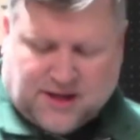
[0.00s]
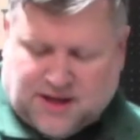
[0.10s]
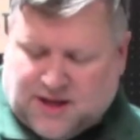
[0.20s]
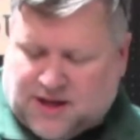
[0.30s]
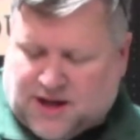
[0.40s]

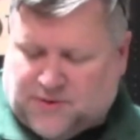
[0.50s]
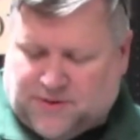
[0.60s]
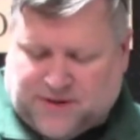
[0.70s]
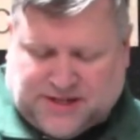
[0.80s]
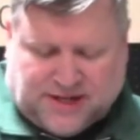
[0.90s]
I want
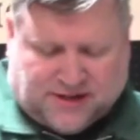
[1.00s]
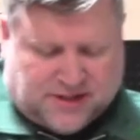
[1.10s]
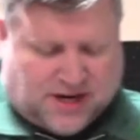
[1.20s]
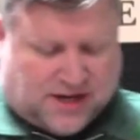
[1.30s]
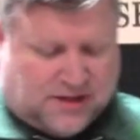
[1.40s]
my
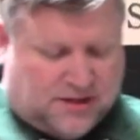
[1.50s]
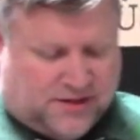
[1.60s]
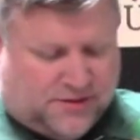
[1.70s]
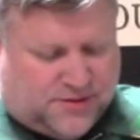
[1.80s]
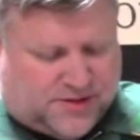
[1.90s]
tailstock
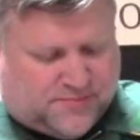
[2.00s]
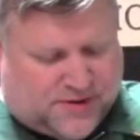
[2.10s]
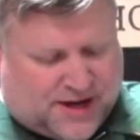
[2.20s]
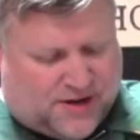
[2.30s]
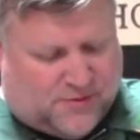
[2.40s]
loose, but
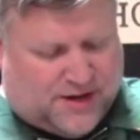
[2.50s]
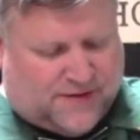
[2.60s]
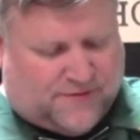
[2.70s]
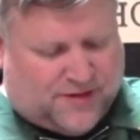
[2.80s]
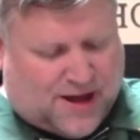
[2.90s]
I don't want it
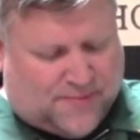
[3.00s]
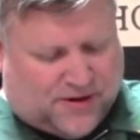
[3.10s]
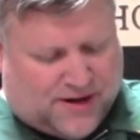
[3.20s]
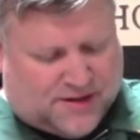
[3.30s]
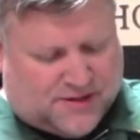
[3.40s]
flopping
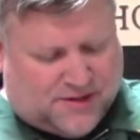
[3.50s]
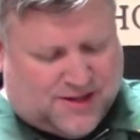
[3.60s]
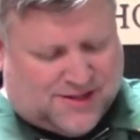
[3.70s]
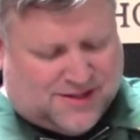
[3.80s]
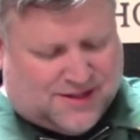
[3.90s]
around. So this
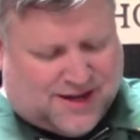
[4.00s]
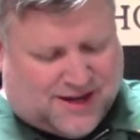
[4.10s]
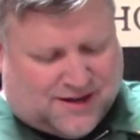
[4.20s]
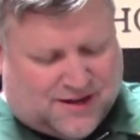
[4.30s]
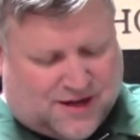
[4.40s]
is like
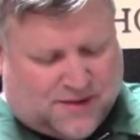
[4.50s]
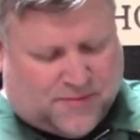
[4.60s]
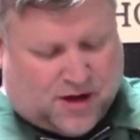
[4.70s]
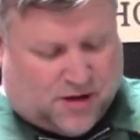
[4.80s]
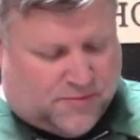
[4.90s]
up
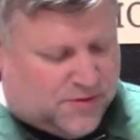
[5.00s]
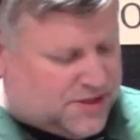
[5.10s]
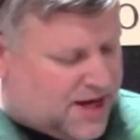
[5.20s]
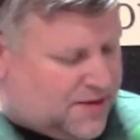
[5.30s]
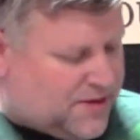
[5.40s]
almost
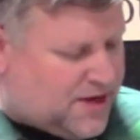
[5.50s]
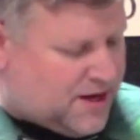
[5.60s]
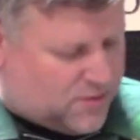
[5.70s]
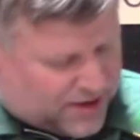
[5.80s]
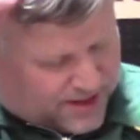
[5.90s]
tight, but not quite.